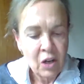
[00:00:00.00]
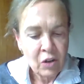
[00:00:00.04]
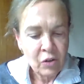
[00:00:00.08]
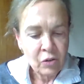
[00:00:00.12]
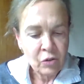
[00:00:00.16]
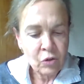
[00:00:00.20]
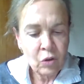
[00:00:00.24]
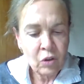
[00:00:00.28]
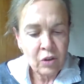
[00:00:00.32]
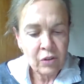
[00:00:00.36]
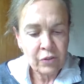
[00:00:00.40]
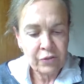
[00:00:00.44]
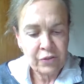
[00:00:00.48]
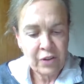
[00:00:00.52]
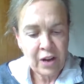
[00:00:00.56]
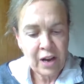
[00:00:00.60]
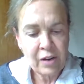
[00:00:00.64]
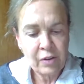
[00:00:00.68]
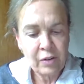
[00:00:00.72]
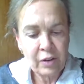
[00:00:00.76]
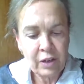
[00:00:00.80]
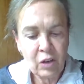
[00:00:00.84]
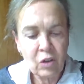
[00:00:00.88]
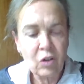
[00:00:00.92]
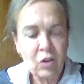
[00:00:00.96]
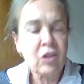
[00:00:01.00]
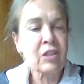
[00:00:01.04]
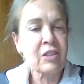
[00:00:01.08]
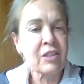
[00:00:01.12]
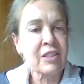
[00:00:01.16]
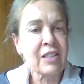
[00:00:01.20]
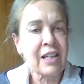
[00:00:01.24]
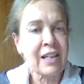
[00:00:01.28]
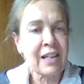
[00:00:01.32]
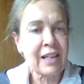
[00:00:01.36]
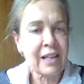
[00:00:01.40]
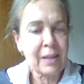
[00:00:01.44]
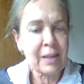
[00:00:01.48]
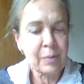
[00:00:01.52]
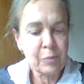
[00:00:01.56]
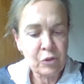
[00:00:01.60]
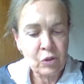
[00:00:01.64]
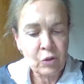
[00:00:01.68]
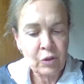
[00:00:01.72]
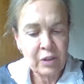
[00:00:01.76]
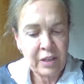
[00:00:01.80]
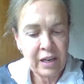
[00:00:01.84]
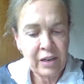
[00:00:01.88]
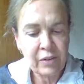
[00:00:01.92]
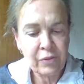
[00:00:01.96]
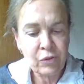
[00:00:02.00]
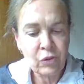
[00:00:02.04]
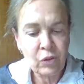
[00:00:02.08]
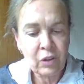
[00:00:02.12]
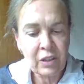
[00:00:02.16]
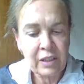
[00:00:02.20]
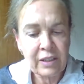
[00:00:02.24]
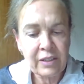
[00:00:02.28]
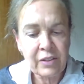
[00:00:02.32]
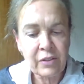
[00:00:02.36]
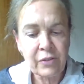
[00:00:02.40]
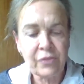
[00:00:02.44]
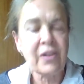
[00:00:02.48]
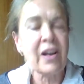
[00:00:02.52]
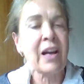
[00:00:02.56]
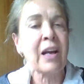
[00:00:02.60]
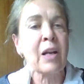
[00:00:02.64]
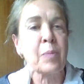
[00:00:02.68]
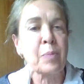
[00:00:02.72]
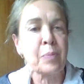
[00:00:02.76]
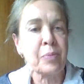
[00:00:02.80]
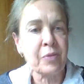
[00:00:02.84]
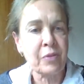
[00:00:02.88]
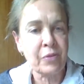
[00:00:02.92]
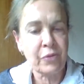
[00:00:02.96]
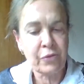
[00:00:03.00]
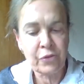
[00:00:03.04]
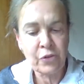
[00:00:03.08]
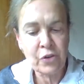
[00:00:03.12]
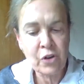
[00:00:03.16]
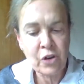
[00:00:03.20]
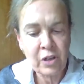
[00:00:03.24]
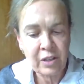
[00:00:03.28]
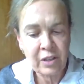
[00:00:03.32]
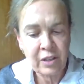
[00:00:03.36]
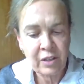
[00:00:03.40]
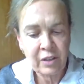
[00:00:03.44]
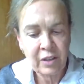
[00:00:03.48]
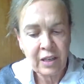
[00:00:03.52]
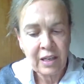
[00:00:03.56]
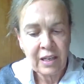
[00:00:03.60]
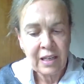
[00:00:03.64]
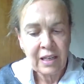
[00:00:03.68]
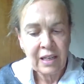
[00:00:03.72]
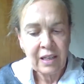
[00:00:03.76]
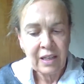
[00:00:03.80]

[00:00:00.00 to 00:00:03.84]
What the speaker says: took a very long time to carefully develop further,